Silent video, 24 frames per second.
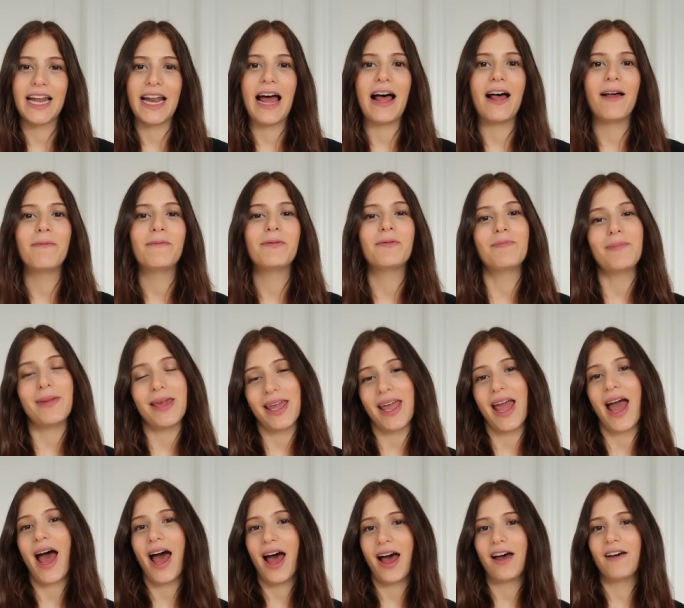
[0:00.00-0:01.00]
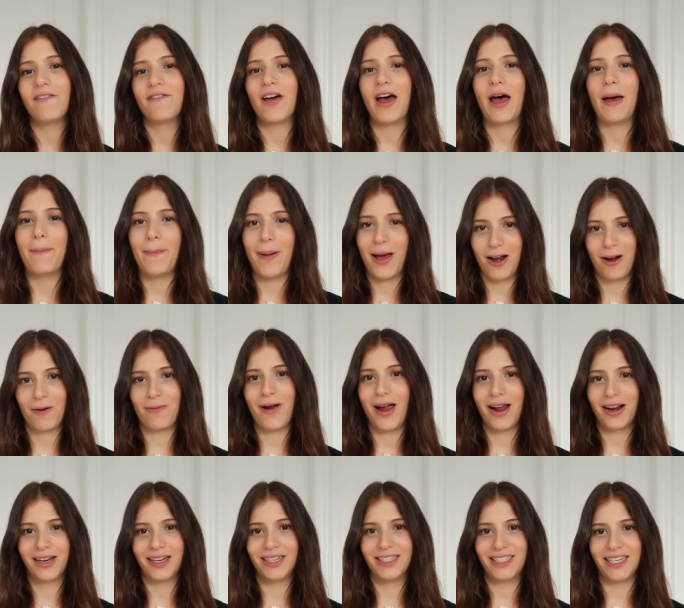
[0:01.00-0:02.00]
helped me have a better
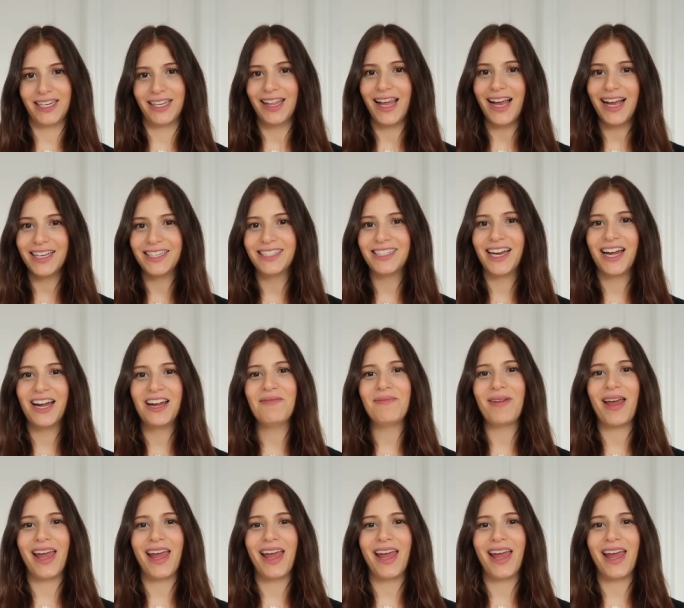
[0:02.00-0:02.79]
pregnancy last time,